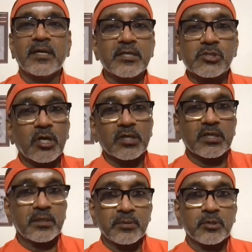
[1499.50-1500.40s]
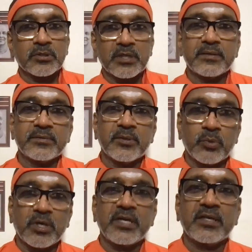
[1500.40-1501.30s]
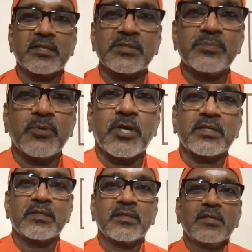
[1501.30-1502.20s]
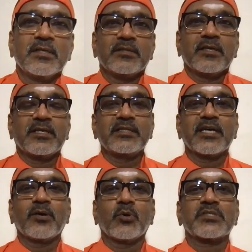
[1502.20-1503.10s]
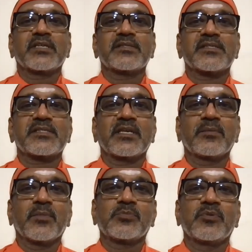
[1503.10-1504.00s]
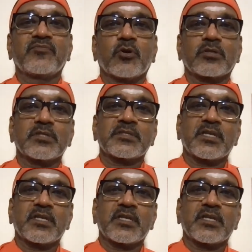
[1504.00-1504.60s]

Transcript: And it's not that, you know, the word here is important. The Gita was existing much before the